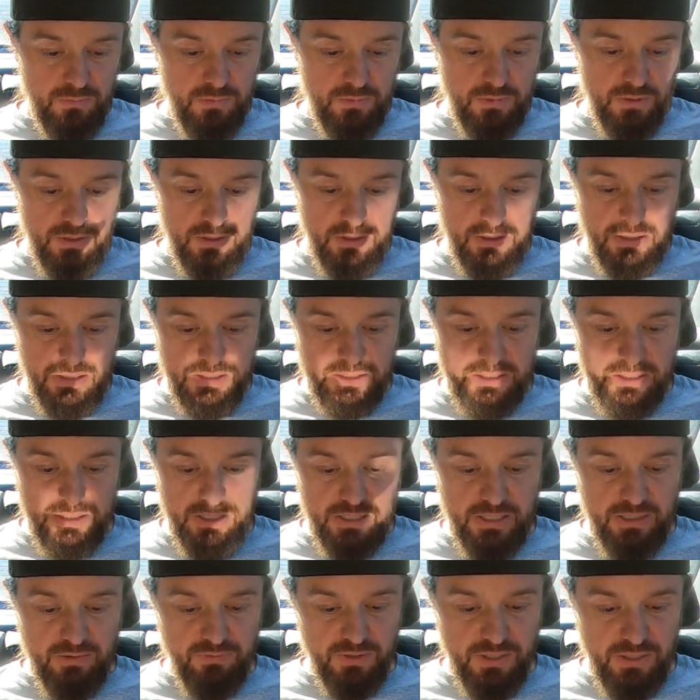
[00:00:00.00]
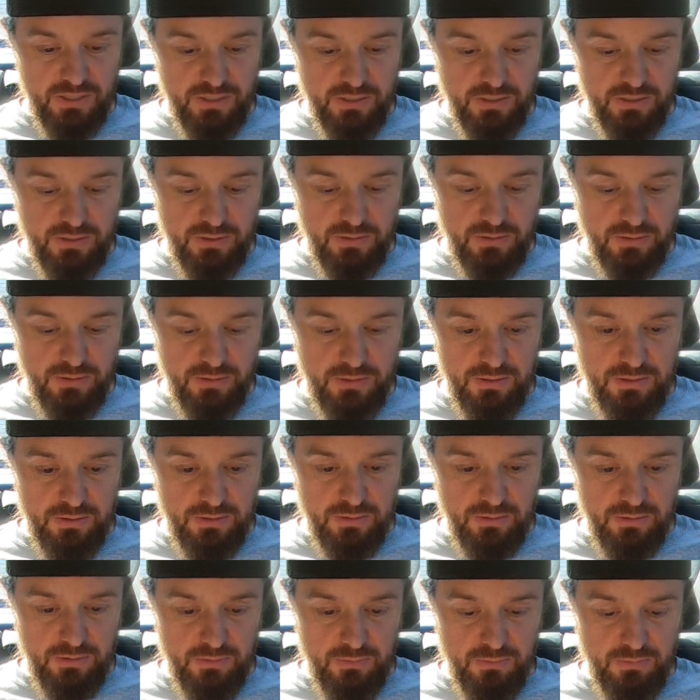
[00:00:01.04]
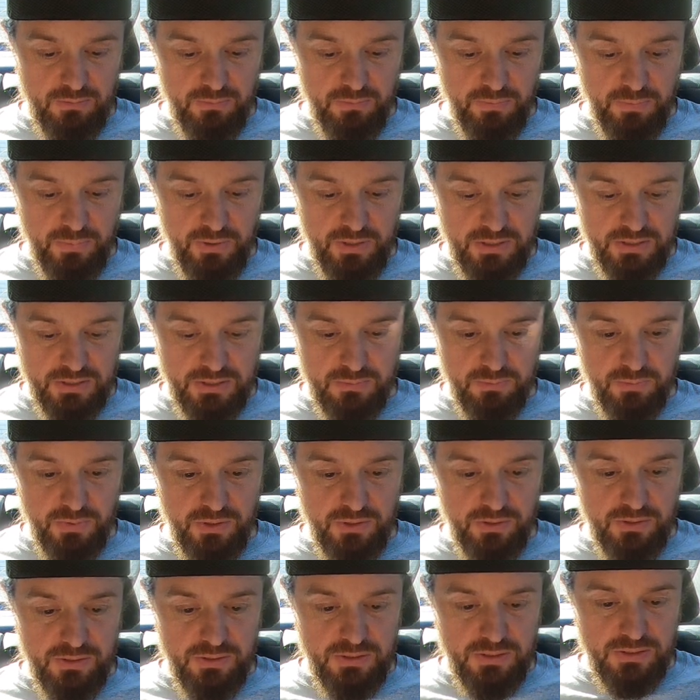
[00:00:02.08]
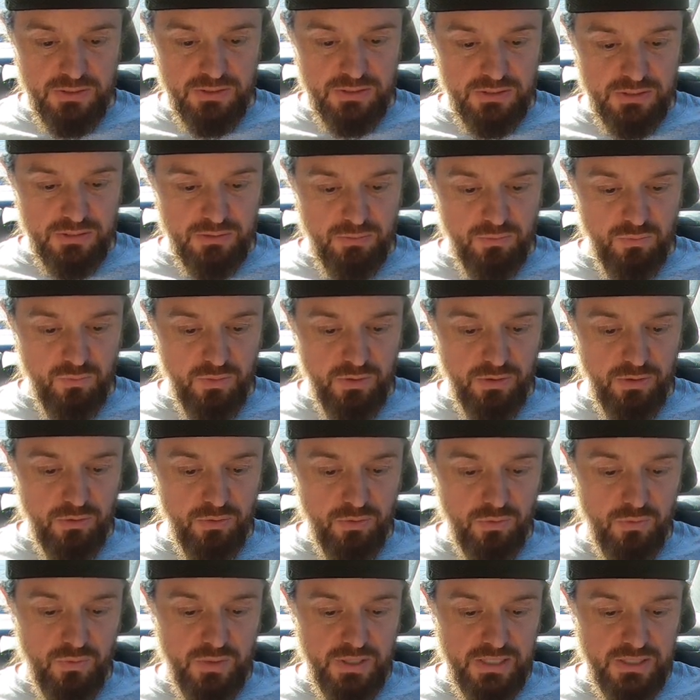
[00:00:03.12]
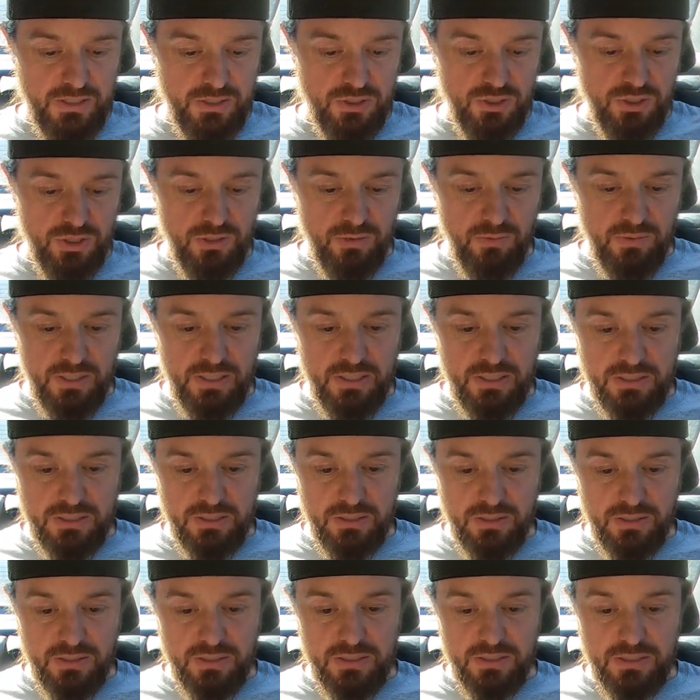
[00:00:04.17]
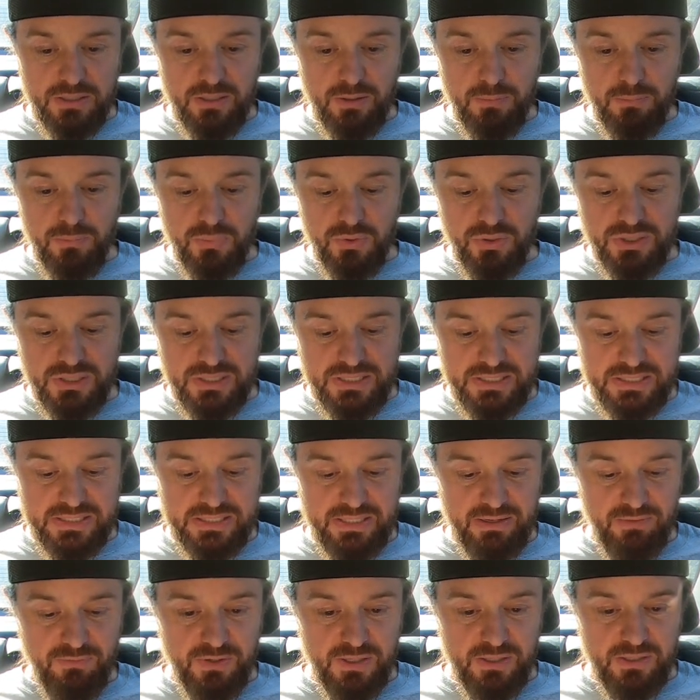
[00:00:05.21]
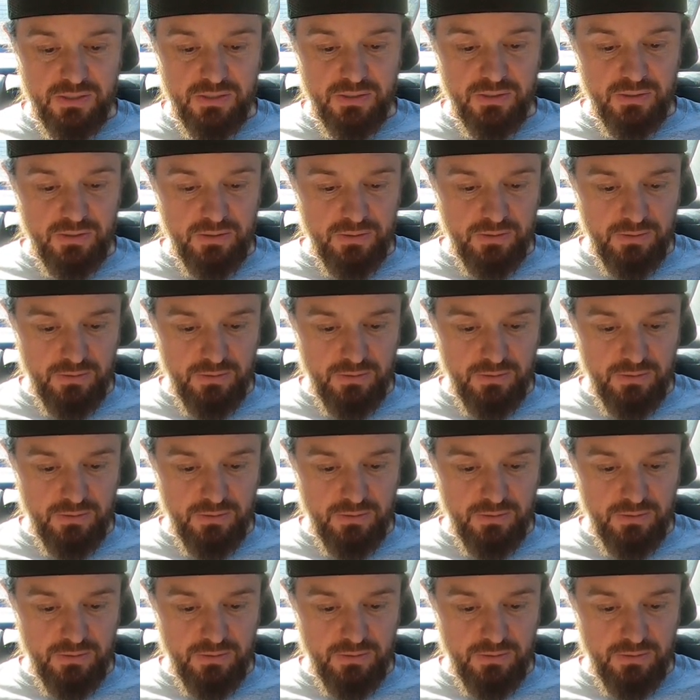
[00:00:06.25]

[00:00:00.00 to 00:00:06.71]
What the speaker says: And I said I have 8 possibilities, 1 through 8, generate number 7.